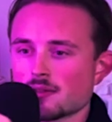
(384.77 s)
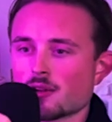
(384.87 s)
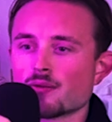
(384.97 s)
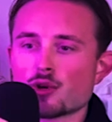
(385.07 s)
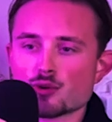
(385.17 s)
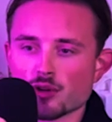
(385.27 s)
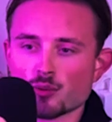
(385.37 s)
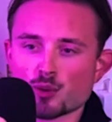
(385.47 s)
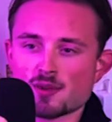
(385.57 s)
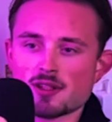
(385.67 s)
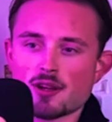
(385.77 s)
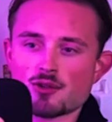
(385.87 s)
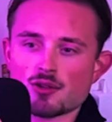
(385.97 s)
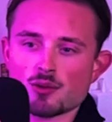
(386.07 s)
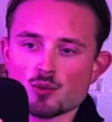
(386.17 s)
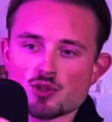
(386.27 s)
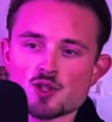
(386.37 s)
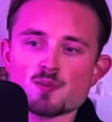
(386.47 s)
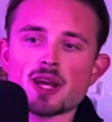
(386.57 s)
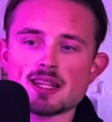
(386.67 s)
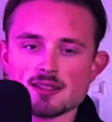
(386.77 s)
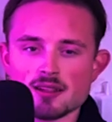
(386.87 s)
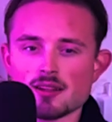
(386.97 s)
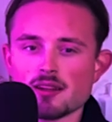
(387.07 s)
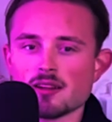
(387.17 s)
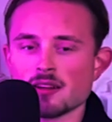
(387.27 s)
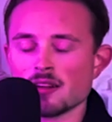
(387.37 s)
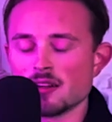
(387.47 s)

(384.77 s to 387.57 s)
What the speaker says: conversion rate optimization, which is basically